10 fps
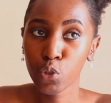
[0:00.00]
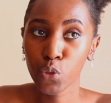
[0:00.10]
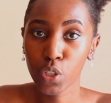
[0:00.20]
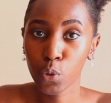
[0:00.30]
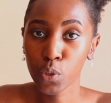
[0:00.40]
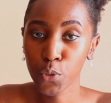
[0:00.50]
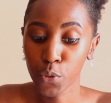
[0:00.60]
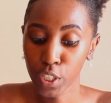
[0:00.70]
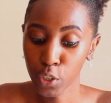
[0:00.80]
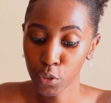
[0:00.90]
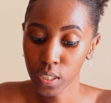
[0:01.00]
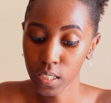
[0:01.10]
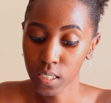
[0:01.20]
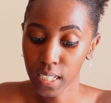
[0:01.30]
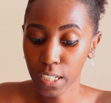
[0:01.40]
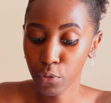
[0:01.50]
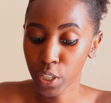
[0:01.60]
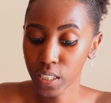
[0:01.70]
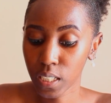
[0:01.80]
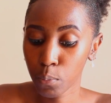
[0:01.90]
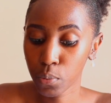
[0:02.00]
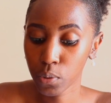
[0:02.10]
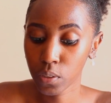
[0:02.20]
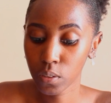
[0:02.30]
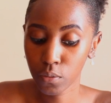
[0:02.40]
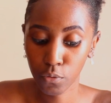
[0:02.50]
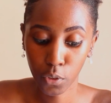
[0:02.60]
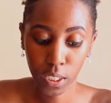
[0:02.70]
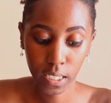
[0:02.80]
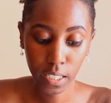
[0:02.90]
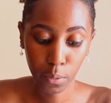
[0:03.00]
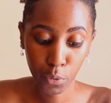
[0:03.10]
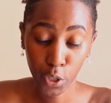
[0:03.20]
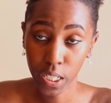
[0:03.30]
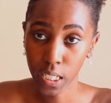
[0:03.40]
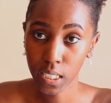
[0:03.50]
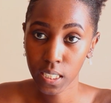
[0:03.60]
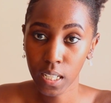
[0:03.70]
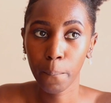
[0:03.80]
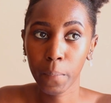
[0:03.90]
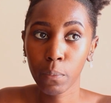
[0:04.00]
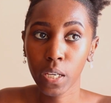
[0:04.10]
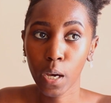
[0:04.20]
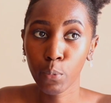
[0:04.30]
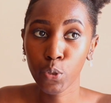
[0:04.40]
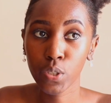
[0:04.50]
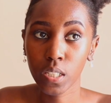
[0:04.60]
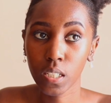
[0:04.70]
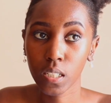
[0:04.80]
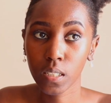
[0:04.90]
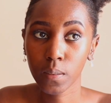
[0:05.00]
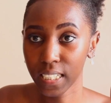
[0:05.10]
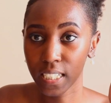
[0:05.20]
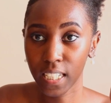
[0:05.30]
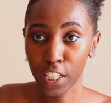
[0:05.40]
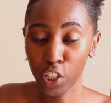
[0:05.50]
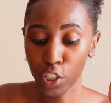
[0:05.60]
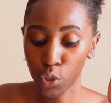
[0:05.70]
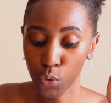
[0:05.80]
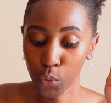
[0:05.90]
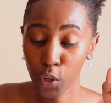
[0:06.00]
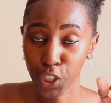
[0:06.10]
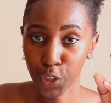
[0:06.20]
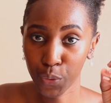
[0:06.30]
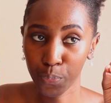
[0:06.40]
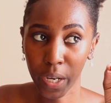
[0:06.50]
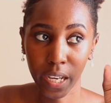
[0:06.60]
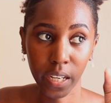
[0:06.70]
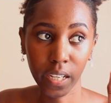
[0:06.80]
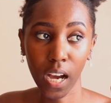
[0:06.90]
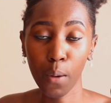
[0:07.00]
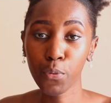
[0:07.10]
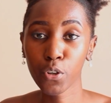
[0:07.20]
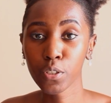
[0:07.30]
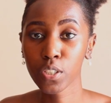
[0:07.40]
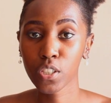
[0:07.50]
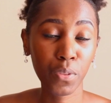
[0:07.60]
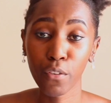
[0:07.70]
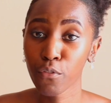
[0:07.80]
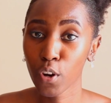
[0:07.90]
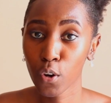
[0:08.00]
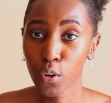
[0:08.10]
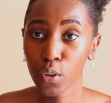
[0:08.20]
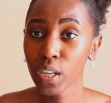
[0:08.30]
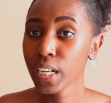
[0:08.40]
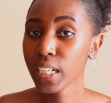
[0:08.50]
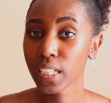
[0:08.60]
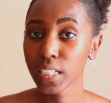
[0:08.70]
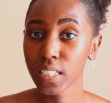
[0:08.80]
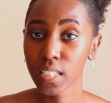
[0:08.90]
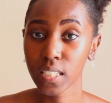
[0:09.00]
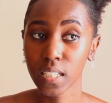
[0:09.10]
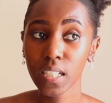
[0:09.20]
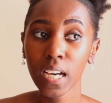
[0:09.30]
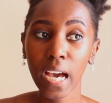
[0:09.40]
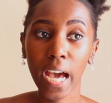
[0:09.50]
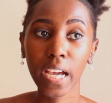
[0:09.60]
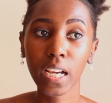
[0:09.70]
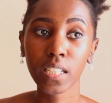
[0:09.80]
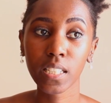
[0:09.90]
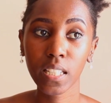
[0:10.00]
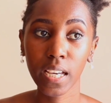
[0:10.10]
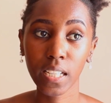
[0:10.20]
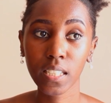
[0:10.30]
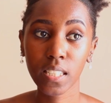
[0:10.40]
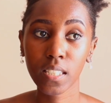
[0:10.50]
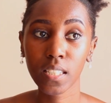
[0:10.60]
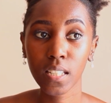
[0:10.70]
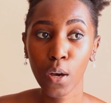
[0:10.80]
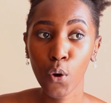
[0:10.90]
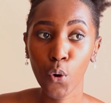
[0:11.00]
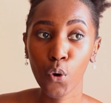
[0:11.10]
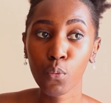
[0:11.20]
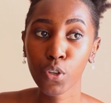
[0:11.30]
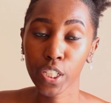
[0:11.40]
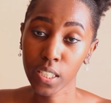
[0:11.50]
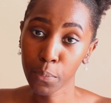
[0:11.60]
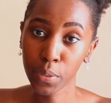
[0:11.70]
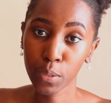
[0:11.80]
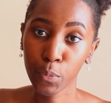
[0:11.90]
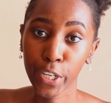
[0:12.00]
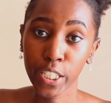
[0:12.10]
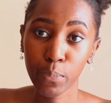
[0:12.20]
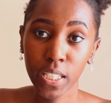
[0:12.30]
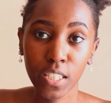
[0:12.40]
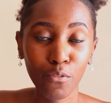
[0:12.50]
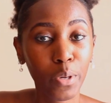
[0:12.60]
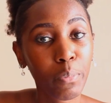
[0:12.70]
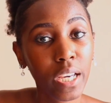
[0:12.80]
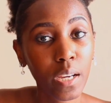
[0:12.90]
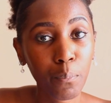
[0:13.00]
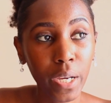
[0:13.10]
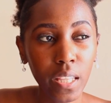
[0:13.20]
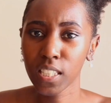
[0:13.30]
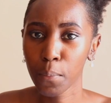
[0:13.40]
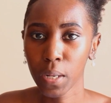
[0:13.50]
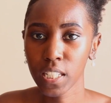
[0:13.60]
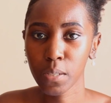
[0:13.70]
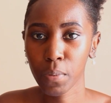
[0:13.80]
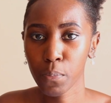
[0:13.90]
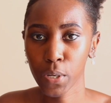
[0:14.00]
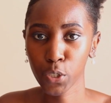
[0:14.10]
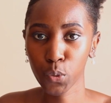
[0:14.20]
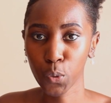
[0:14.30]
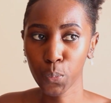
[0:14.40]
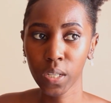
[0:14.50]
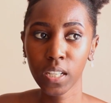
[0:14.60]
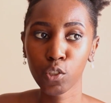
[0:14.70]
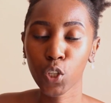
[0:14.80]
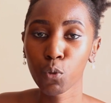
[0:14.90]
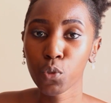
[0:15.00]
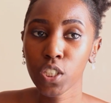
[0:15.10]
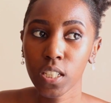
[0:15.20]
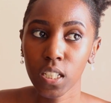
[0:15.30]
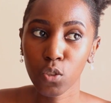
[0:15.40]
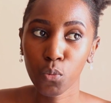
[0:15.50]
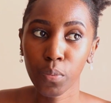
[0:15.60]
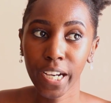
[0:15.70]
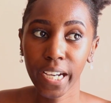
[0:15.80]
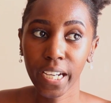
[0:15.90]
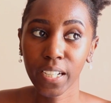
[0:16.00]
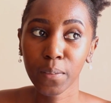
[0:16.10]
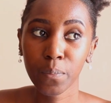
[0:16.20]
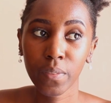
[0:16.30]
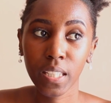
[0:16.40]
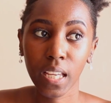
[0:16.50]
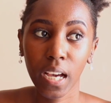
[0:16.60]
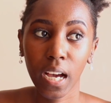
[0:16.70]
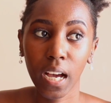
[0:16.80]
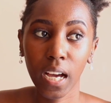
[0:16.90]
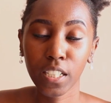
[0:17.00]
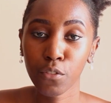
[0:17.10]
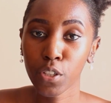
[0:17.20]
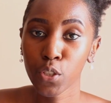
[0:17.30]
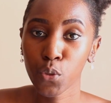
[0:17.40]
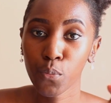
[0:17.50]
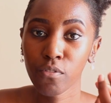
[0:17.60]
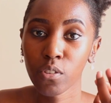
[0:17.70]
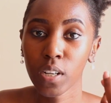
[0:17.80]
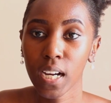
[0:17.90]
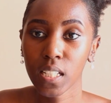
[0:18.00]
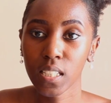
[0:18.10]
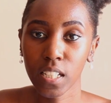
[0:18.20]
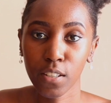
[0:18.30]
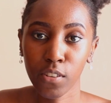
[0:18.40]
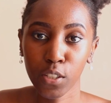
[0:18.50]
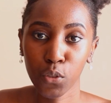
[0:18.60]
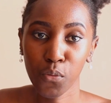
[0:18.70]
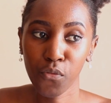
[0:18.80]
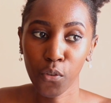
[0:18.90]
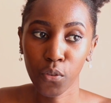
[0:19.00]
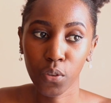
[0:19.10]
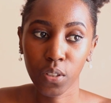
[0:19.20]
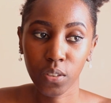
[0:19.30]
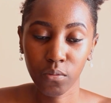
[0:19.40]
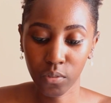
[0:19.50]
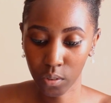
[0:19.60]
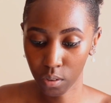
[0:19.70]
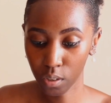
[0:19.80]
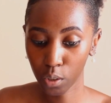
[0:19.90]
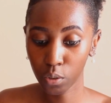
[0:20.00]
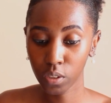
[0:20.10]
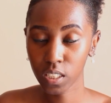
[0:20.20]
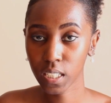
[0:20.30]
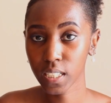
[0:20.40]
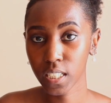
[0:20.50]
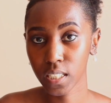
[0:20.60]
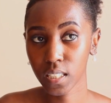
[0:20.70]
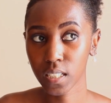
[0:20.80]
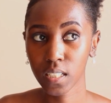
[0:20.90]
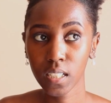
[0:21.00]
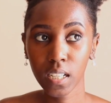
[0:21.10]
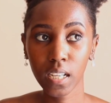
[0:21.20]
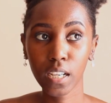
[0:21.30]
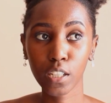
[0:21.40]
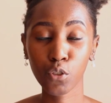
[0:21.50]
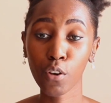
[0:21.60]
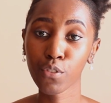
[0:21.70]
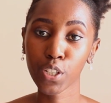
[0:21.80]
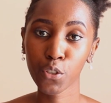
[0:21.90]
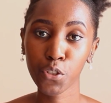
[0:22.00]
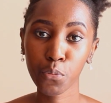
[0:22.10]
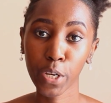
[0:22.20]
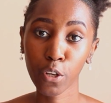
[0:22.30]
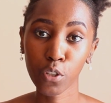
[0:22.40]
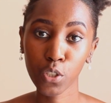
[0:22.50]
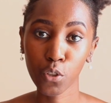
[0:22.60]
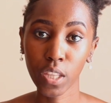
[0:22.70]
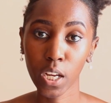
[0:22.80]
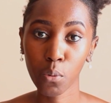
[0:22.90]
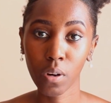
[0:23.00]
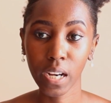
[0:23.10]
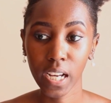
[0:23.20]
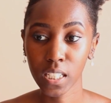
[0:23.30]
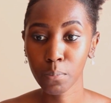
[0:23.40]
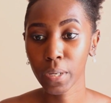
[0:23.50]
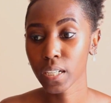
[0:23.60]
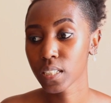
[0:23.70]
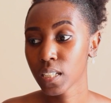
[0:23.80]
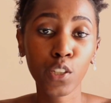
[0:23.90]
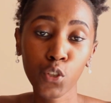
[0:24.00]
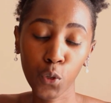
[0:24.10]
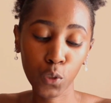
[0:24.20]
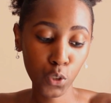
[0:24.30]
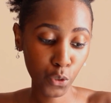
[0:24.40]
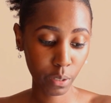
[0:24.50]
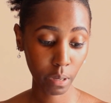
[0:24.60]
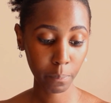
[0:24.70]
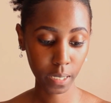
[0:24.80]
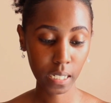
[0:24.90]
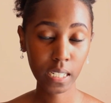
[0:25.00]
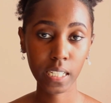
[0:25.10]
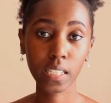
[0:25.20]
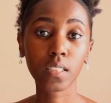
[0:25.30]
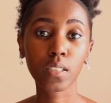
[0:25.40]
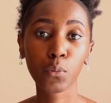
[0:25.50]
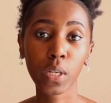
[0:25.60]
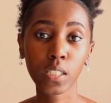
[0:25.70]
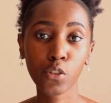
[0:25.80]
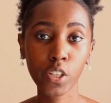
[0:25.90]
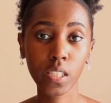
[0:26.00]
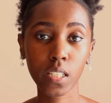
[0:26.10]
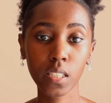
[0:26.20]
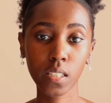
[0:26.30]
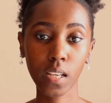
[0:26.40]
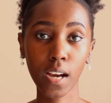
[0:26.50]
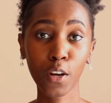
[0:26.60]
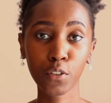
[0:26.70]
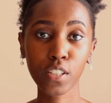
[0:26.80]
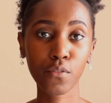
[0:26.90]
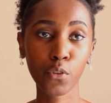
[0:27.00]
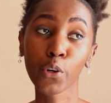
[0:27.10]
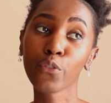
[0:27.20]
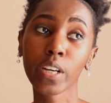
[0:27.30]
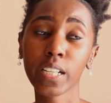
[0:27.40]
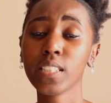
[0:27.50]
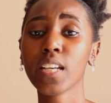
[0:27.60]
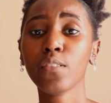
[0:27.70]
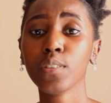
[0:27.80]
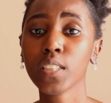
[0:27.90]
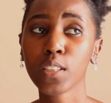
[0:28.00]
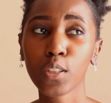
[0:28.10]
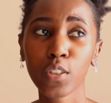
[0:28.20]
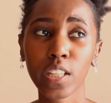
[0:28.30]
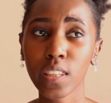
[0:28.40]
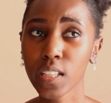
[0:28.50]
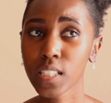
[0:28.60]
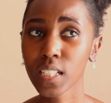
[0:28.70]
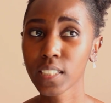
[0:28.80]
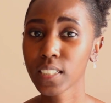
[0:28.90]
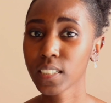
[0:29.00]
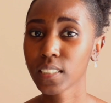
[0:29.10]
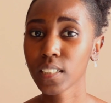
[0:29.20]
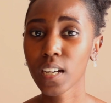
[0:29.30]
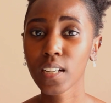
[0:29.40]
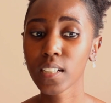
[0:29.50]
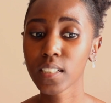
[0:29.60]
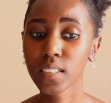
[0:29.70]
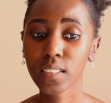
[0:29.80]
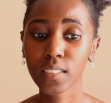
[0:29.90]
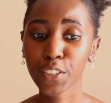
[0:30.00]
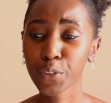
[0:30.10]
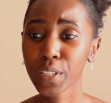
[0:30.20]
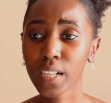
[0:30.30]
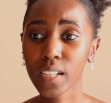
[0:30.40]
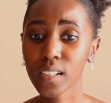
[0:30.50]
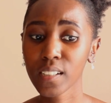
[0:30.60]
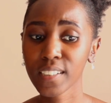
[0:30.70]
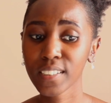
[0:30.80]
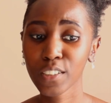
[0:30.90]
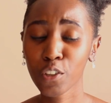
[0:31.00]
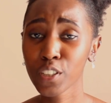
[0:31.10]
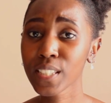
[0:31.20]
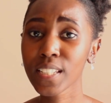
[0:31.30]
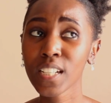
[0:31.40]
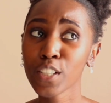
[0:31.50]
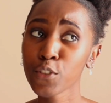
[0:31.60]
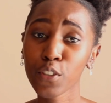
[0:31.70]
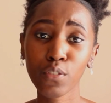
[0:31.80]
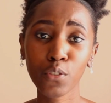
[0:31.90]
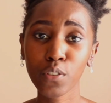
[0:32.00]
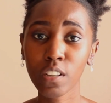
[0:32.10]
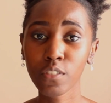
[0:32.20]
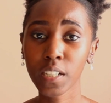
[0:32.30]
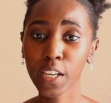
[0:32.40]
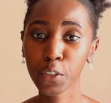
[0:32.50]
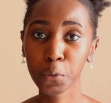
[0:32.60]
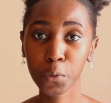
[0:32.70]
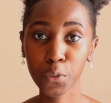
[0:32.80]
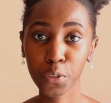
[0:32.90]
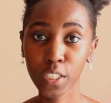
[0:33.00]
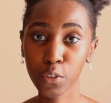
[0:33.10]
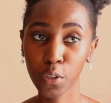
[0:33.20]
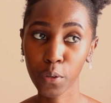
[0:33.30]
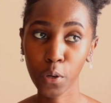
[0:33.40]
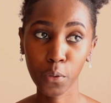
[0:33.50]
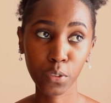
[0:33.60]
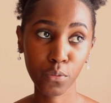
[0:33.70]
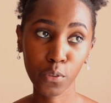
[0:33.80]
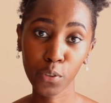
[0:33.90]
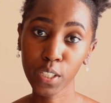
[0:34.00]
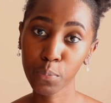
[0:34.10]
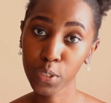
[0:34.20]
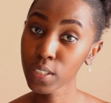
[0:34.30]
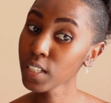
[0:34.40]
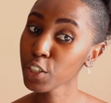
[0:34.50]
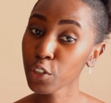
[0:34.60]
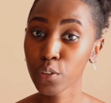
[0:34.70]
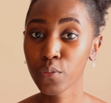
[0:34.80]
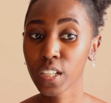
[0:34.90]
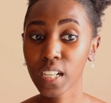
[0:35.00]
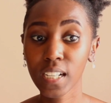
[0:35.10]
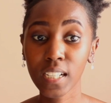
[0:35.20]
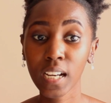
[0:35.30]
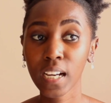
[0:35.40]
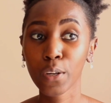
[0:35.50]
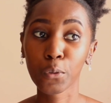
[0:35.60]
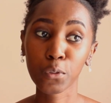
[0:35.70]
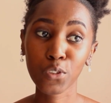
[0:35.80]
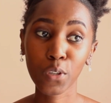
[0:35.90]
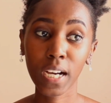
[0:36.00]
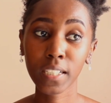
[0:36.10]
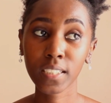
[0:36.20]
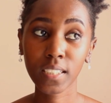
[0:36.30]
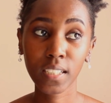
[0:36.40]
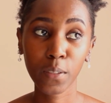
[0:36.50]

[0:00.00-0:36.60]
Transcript: to also reduce this? Like, for example, for cleaning products, maybe I'm using detergent to wash my aprons, the floor, etc. I can decide, since Omo is a bit more expensive, maybe I can buy some multi-purpose soap. So I won't need to buy a different soap for hands, a different soap for clothes, etc. So I've reduced my cost on that one aspect. So also remember, while doing this accounting for overheads, I haven't included things like your car cost. So if you do have a car, you also need to account for depreciation of the car. Also add